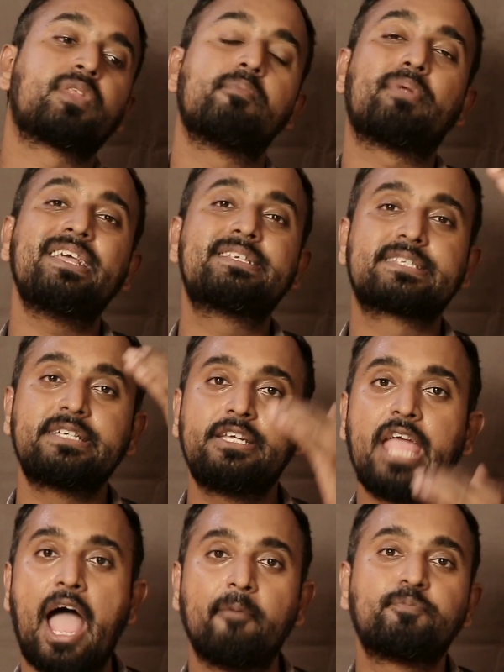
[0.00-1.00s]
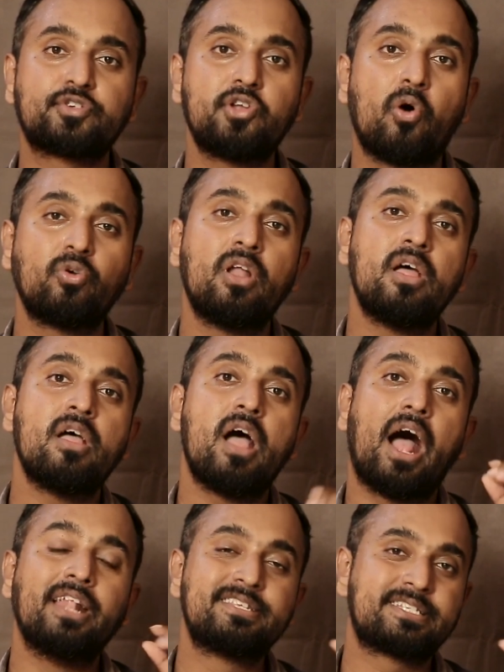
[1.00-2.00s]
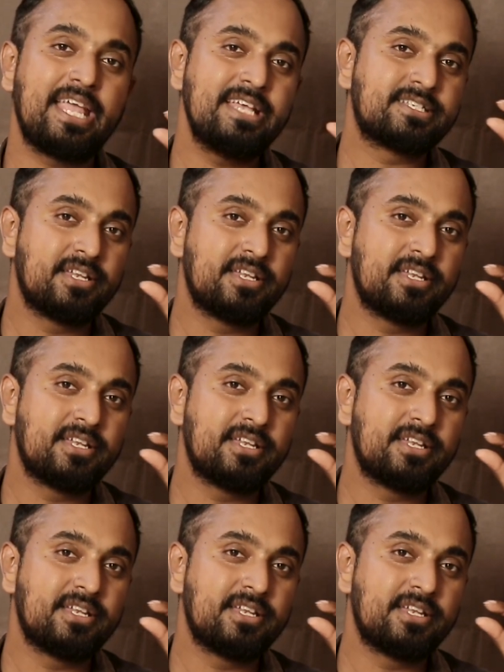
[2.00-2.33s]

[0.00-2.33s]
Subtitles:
price gaps down and stays